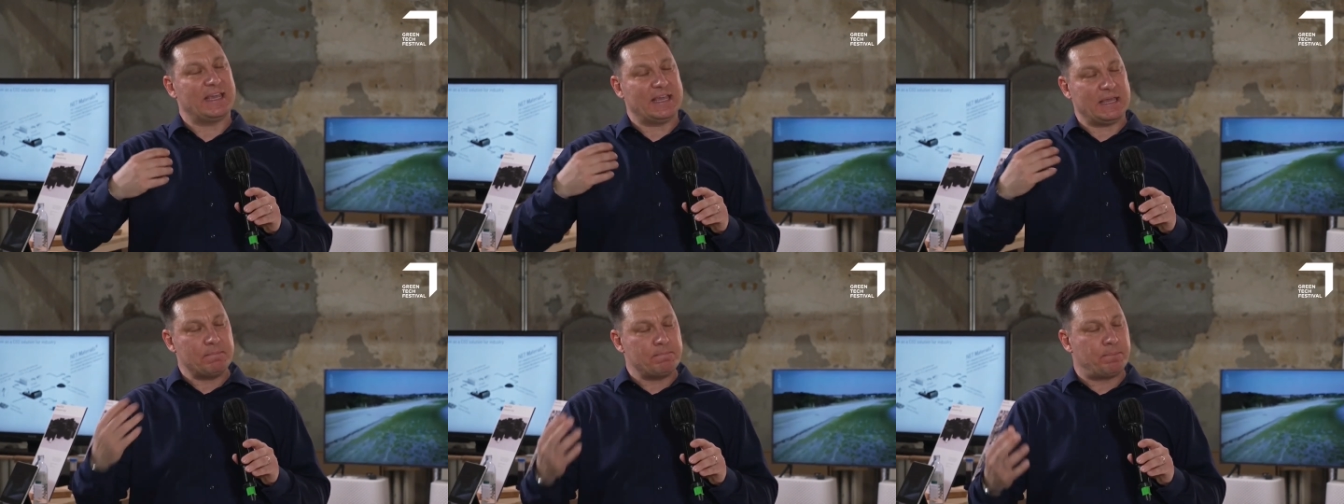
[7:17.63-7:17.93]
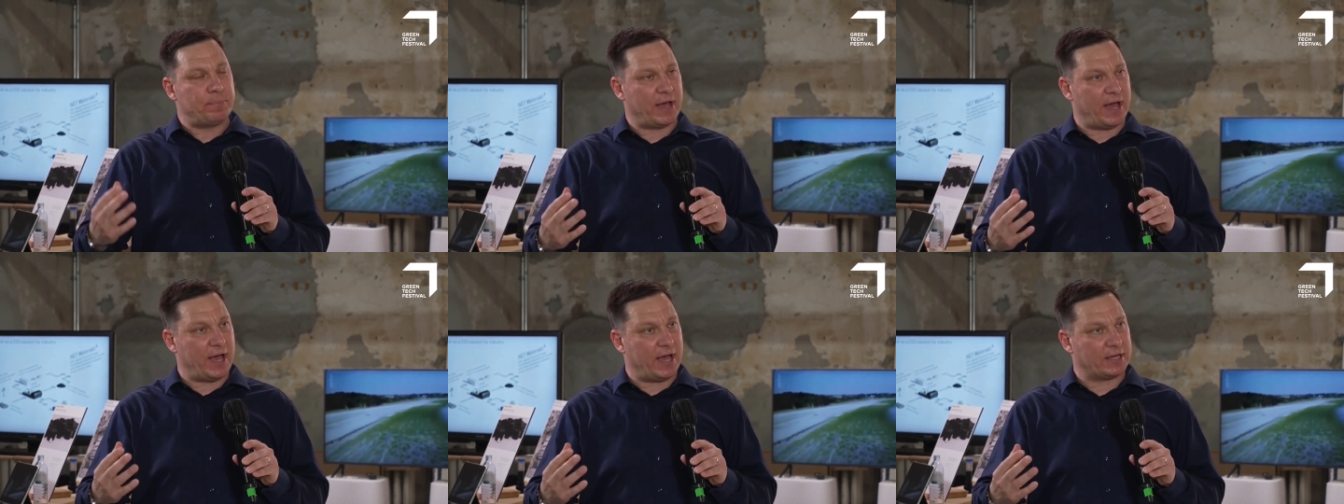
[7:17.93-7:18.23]

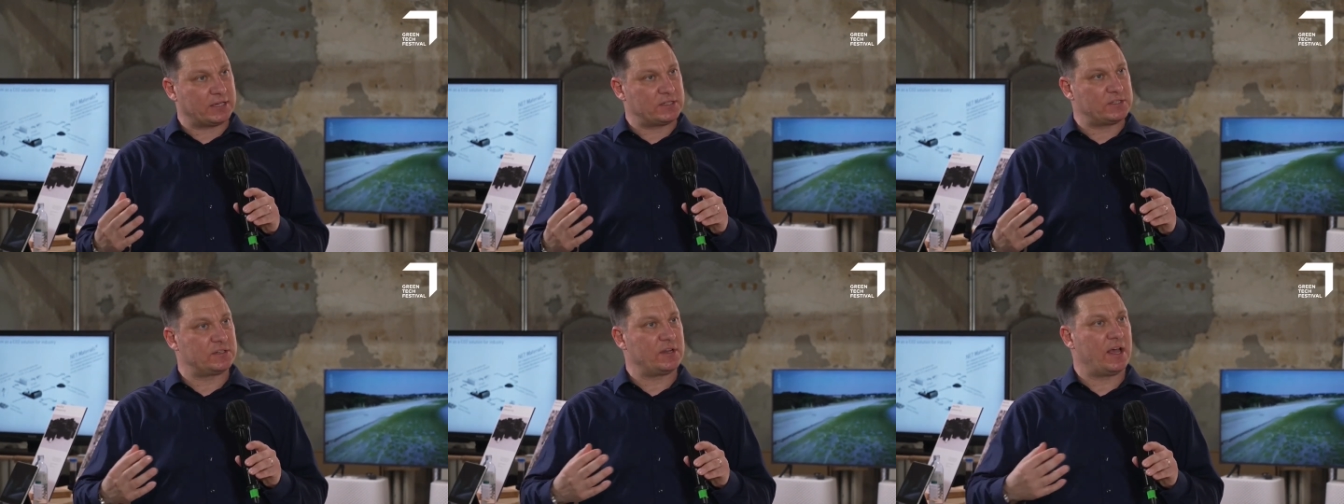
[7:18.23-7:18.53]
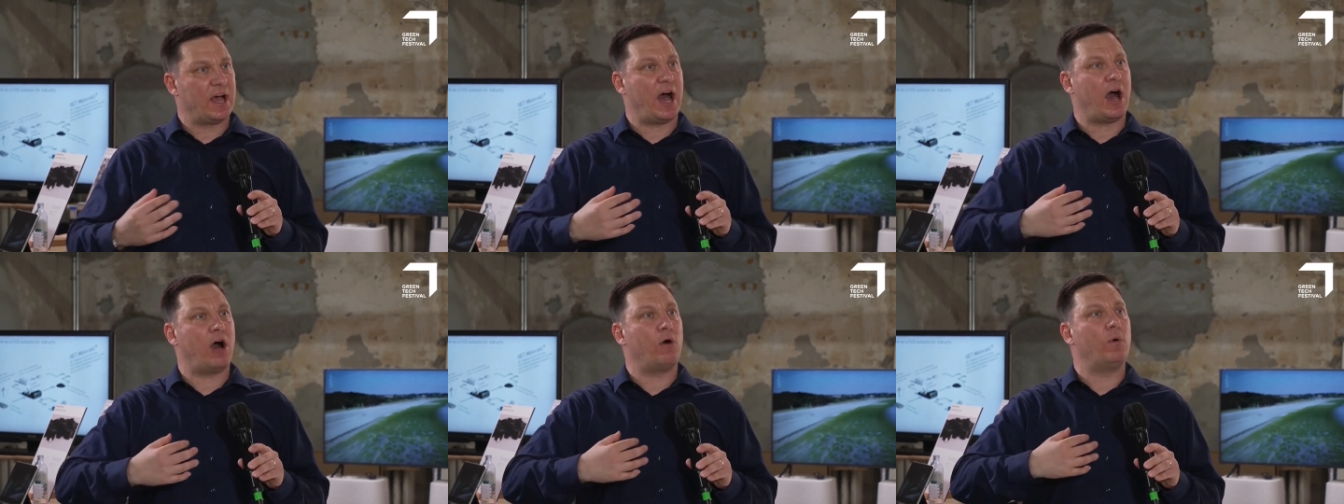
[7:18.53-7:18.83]
impact
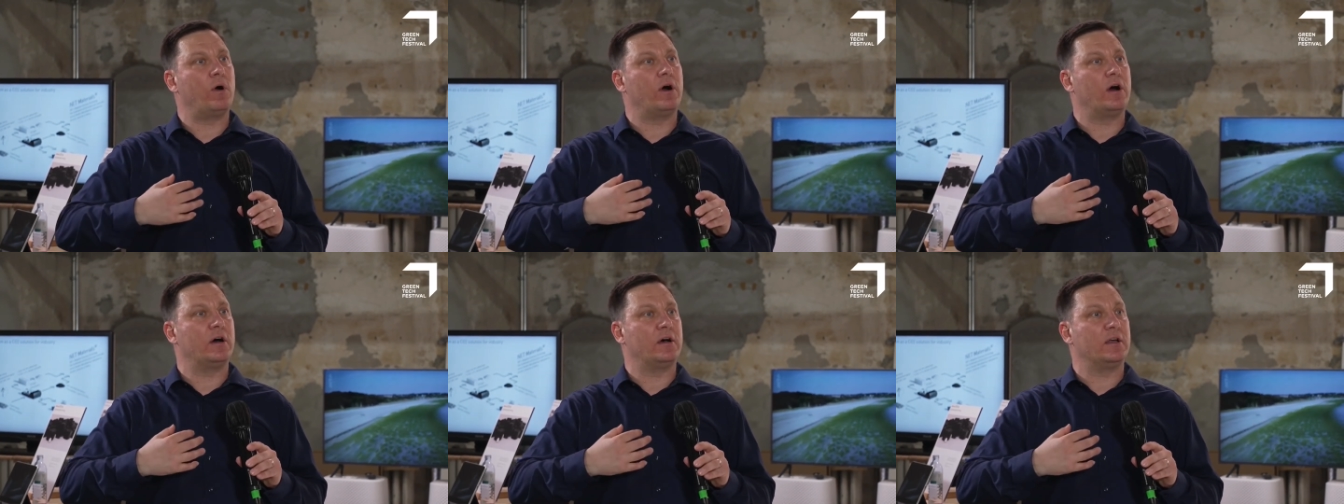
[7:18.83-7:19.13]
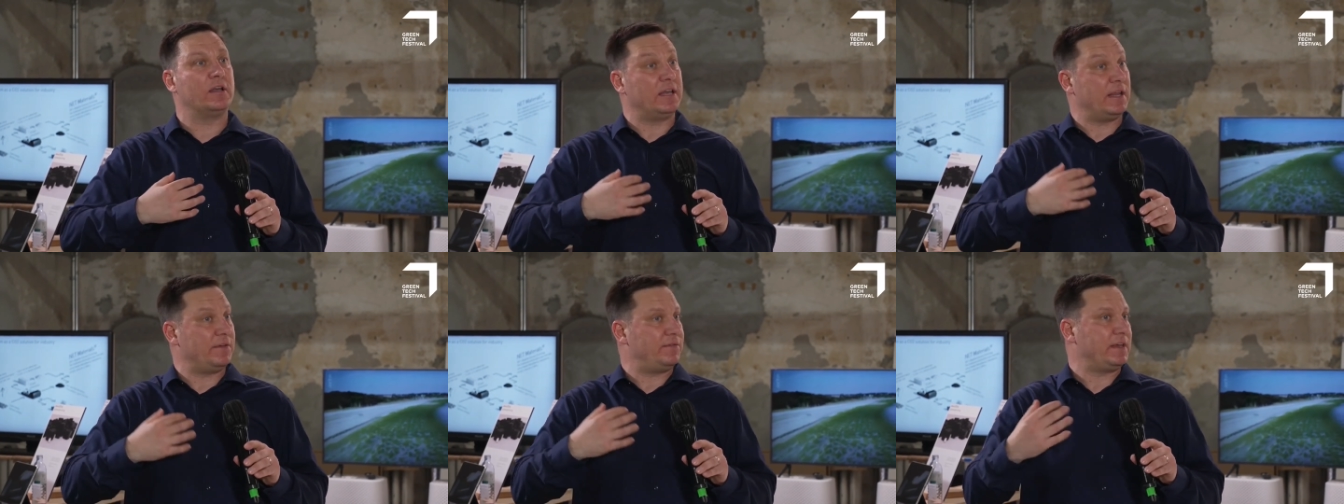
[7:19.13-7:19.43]
our
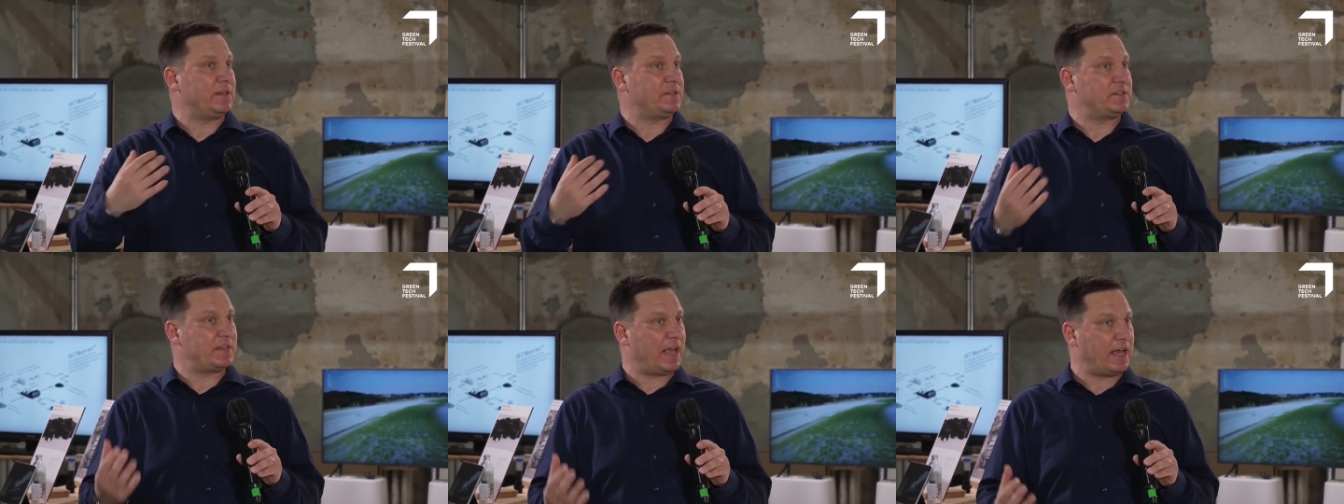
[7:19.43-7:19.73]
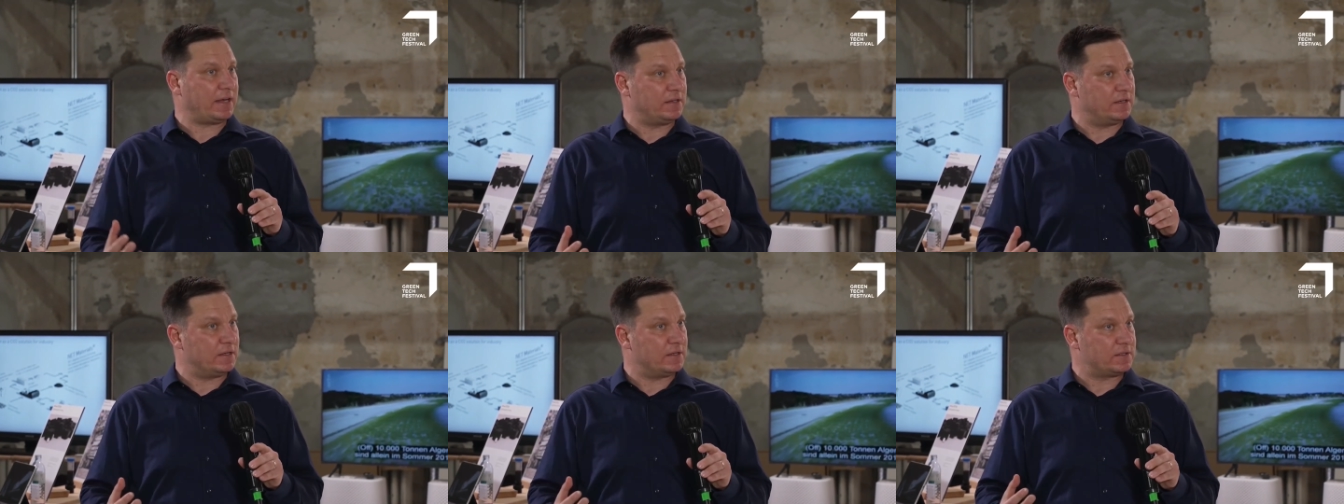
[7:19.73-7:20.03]
living
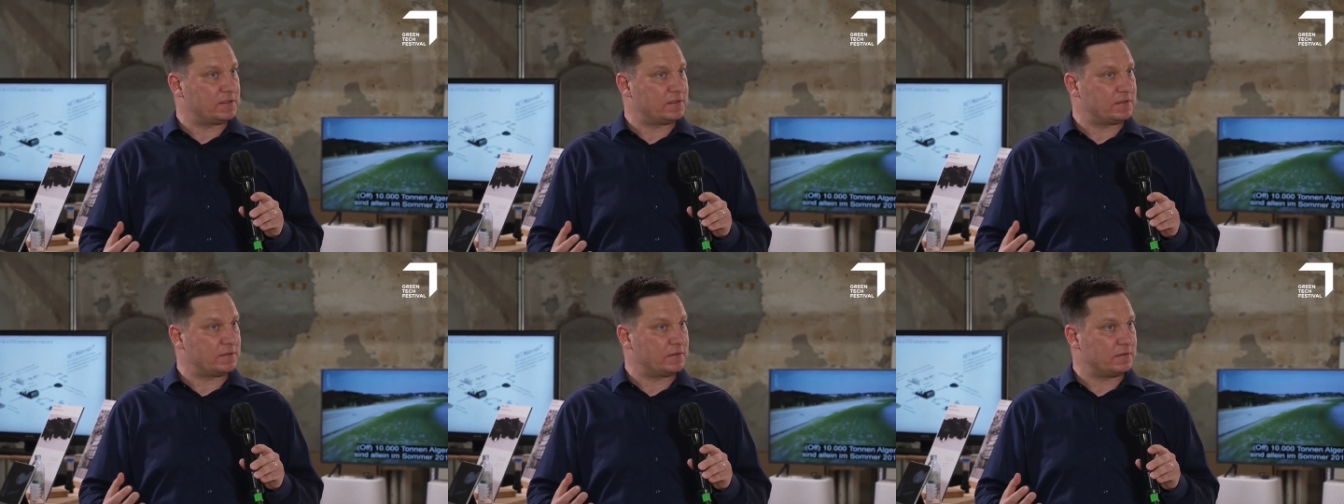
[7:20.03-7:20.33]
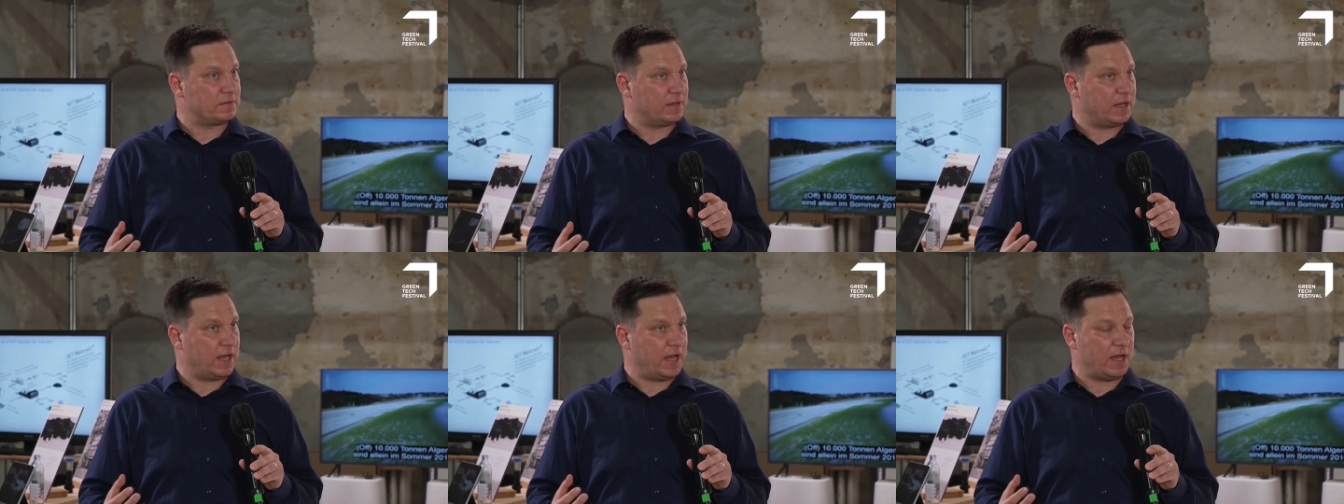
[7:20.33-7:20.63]
standards.
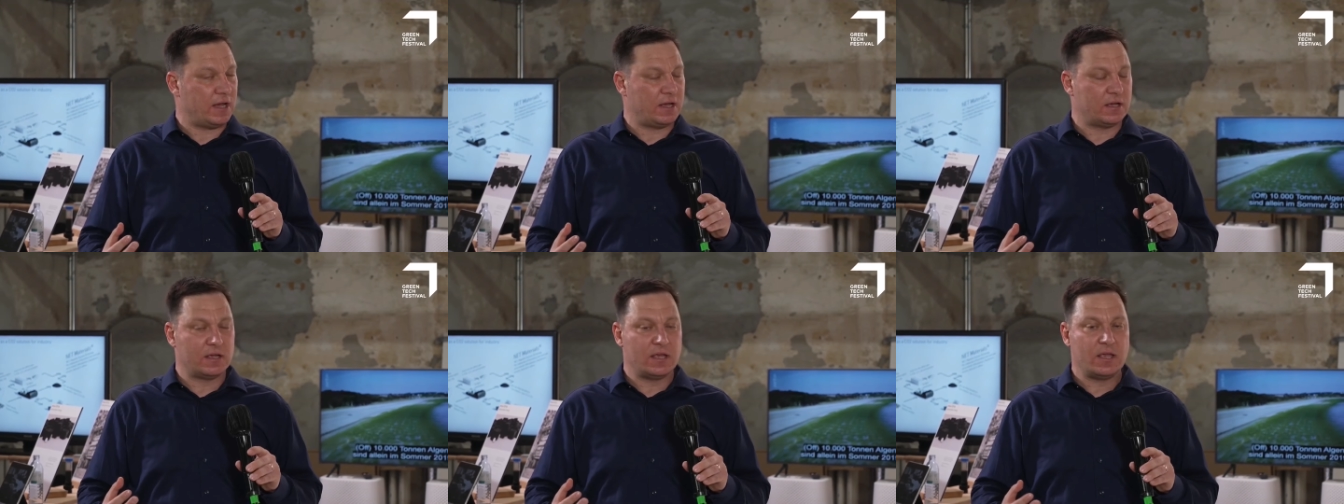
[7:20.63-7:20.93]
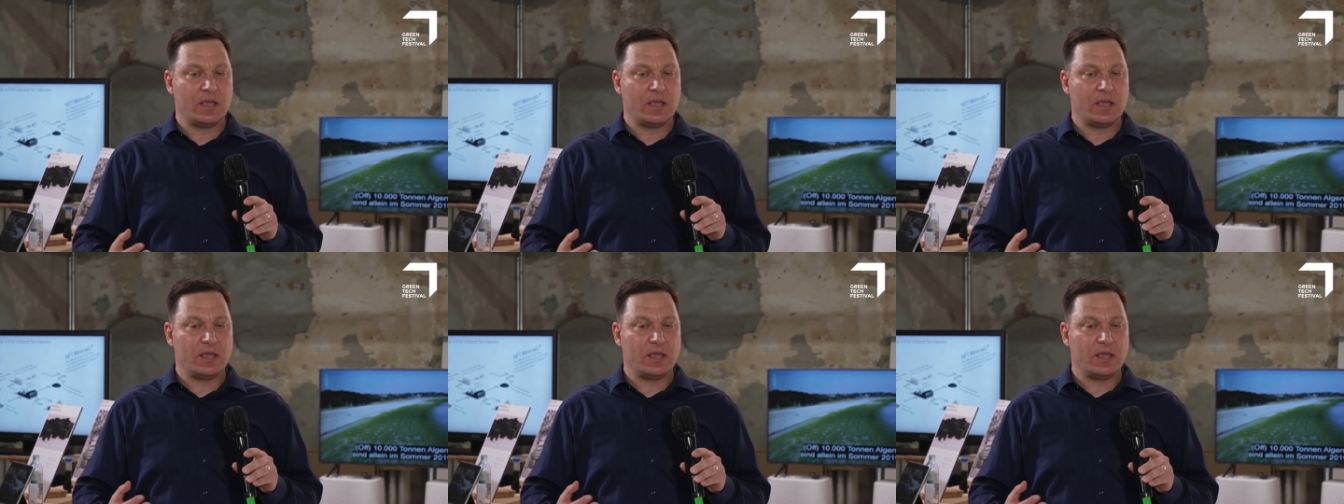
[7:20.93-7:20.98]
Yeah?